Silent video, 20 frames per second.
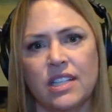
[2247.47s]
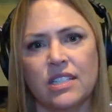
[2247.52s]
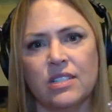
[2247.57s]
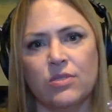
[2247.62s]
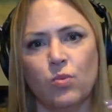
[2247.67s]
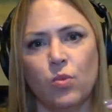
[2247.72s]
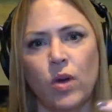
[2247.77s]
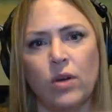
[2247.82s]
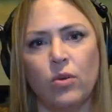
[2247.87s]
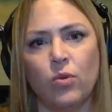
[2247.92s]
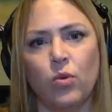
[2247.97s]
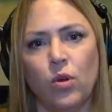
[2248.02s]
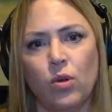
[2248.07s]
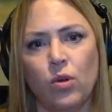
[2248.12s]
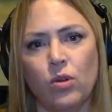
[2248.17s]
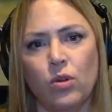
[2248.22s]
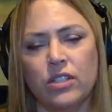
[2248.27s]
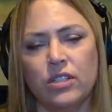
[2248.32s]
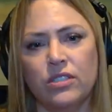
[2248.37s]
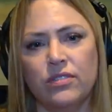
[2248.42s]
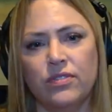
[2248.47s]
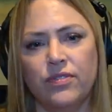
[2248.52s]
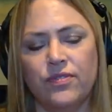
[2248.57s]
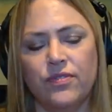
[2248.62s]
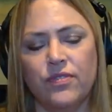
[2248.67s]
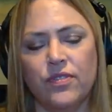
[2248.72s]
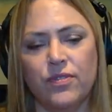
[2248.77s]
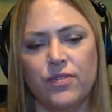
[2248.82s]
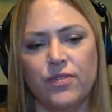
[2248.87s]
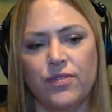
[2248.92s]
Is what role
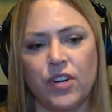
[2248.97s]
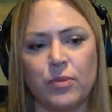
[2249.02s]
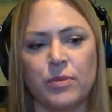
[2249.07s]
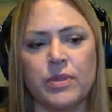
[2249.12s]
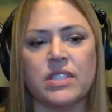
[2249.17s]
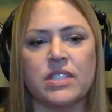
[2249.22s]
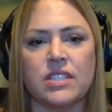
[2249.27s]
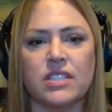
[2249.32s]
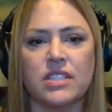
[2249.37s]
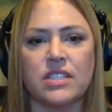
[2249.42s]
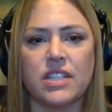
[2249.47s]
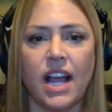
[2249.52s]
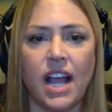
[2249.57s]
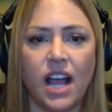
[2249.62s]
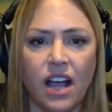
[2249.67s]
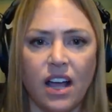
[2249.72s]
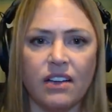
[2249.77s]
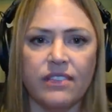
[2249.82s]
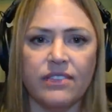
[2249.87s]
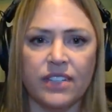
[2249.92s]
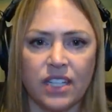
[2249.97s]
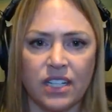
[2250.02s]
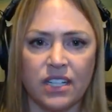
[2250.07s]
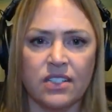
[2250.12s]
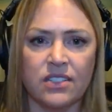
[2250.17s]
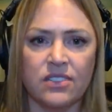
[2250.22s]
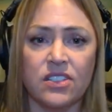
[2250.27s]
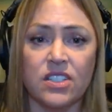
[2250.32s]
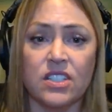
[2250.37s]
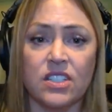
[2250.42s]
could pharmacists have
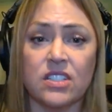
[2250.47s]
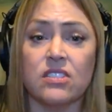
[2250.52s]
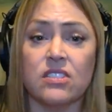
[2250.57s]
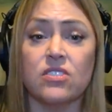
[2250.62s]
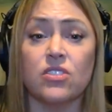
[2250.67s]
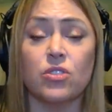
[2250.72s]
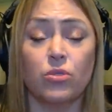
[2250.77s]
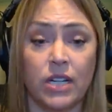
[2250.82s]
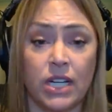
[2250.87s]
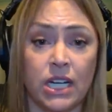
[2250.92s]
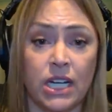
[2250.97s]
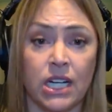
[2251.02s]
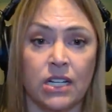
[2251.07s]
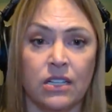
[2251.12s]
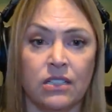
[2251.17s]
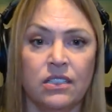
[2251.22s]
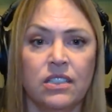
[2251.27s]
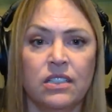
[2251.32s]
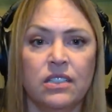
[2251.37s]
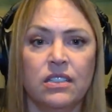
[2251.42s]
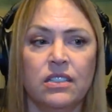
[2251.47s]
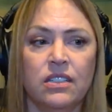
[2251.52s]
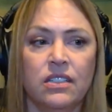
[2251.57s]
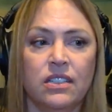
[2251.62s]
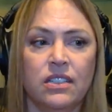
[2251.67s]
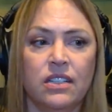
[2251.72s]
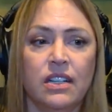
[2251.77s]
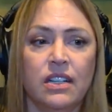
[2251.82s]
in this screening?